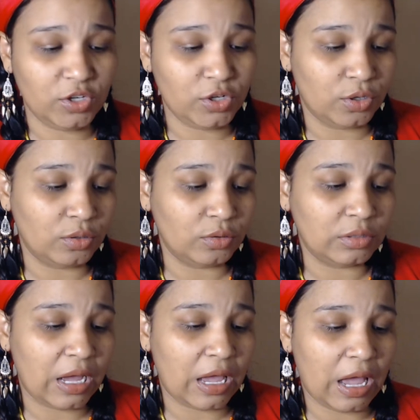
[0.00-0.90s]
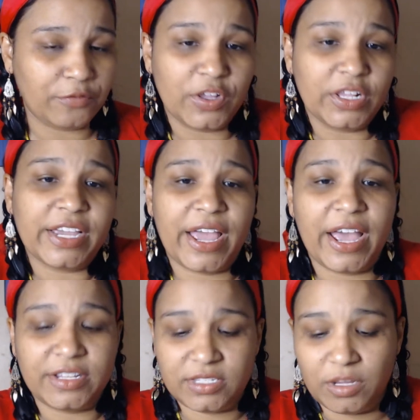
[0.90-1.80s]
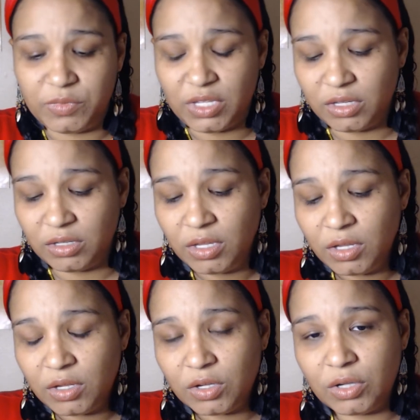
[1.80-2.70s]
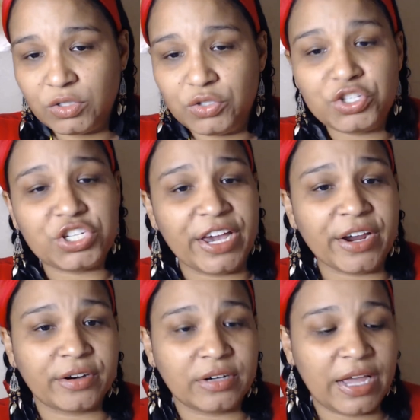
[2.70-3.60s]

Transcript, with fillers: You know, I, I, felt like I had something uh, to share.